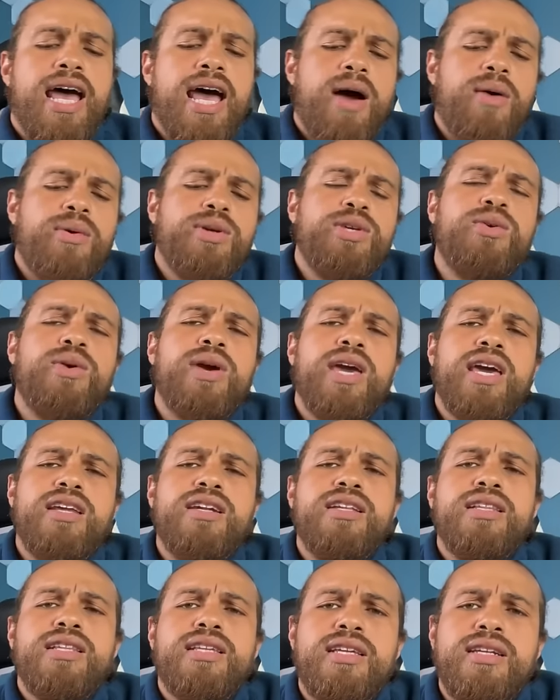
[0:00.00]
How are you
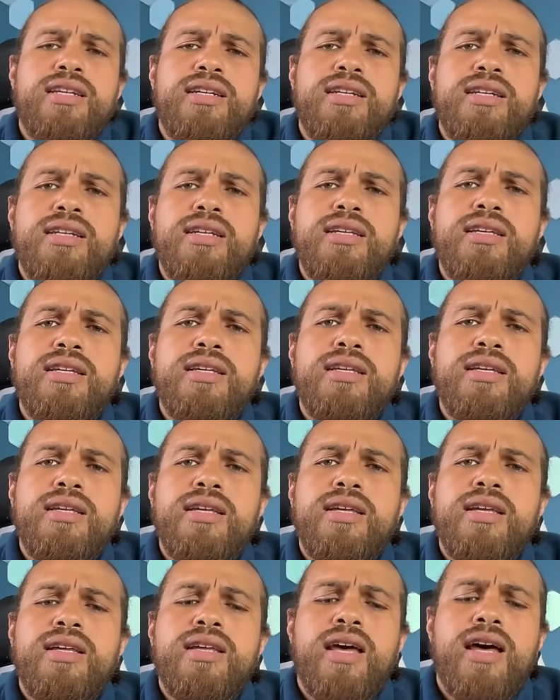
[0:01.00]
handling
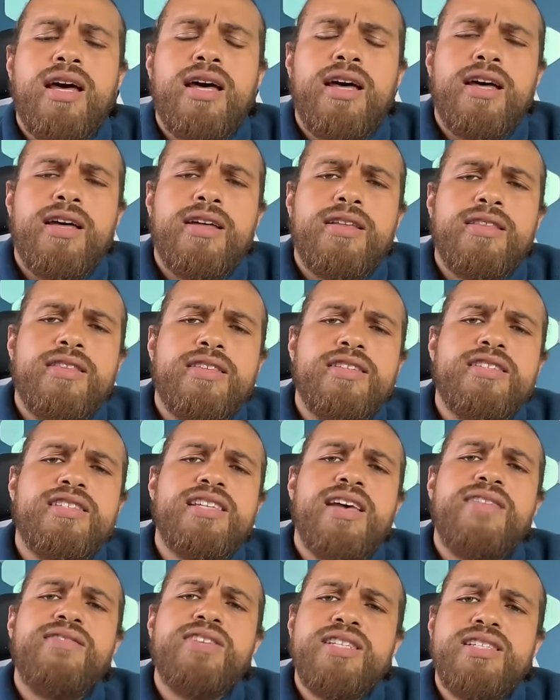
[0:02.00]
uh, the
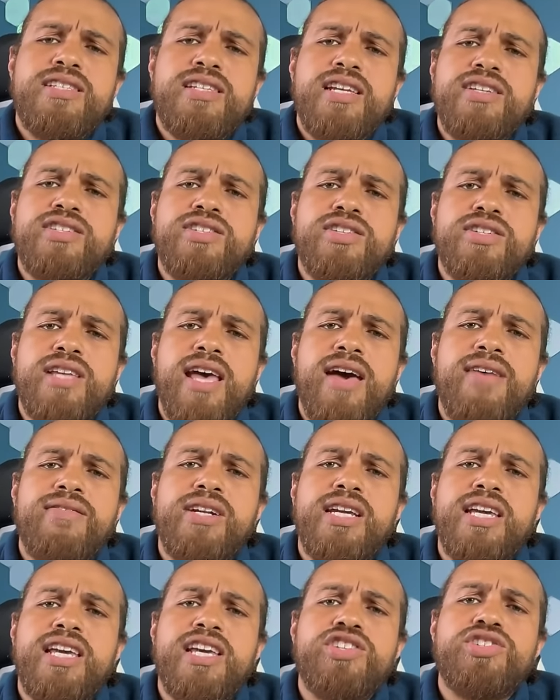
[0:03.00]
76ers having
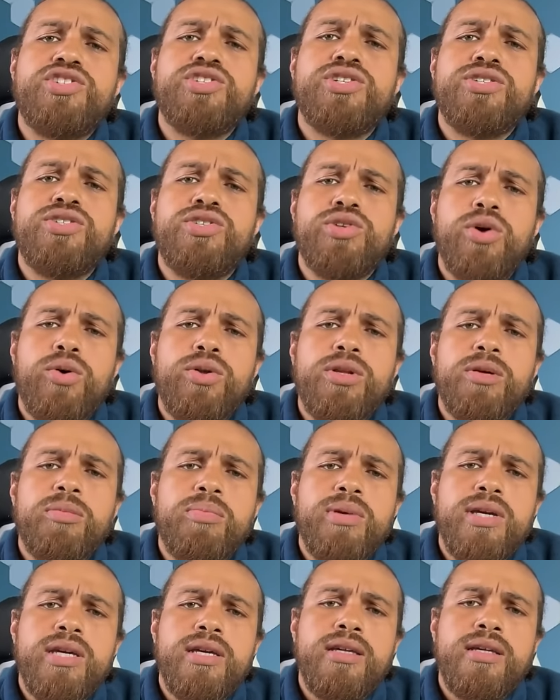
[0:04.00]
an injured Joel
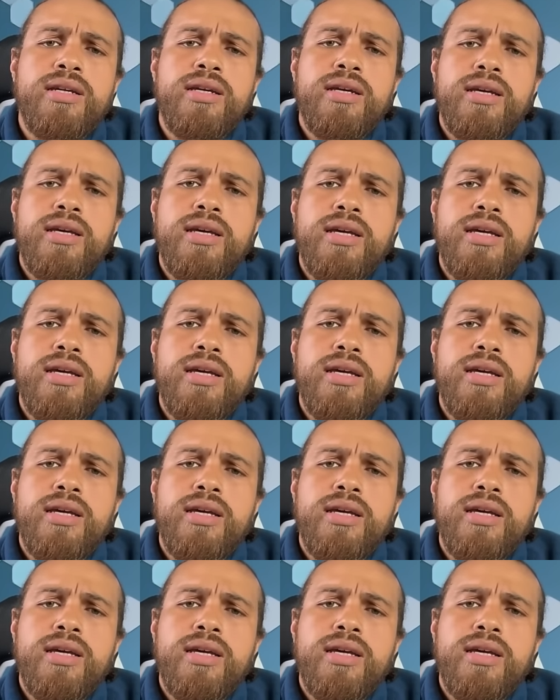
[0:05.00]
Embiid